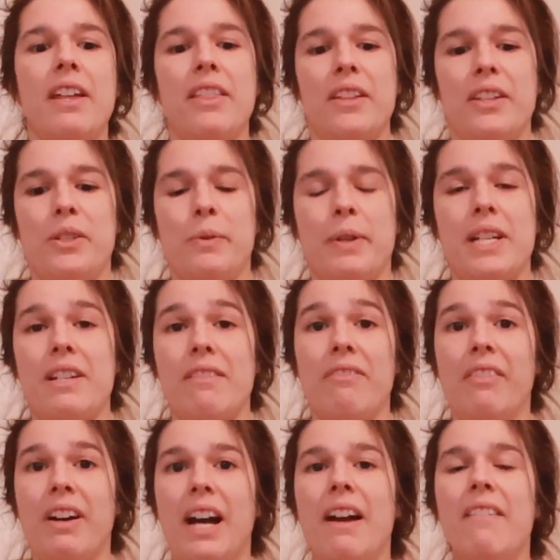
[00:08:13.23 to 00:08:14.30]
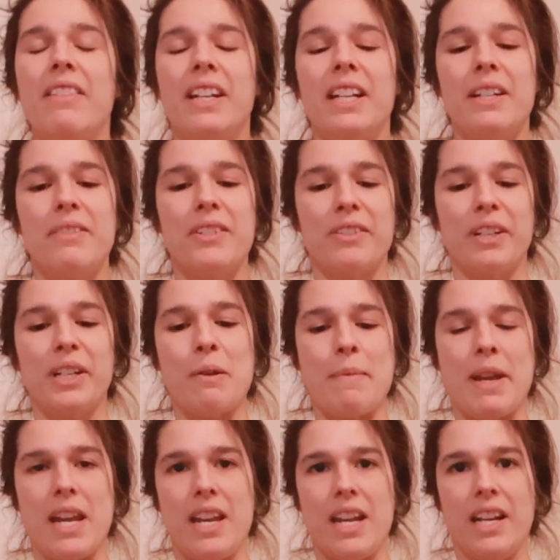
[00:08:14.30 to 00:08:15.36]
the 25 that he was
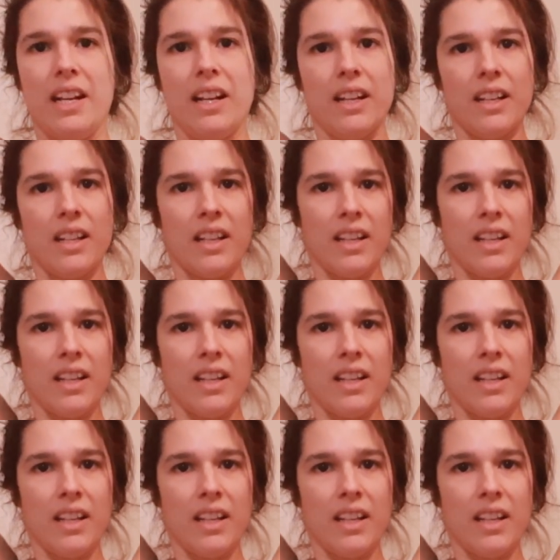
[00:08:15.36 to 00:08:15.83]
recommending.